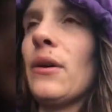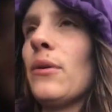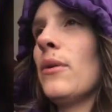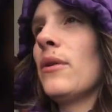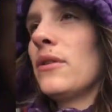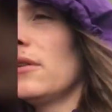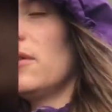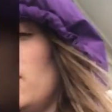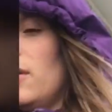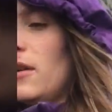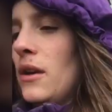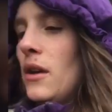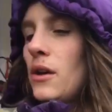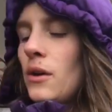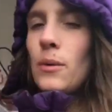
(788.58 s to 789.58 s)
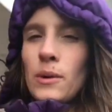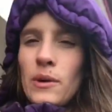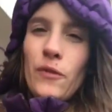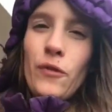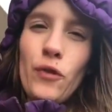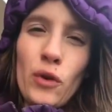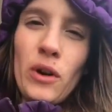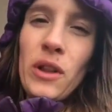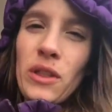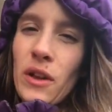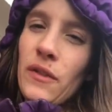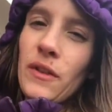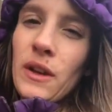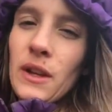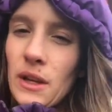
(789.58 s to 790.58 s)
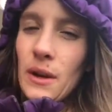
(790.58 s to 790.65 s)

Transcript: like one one fourth of it,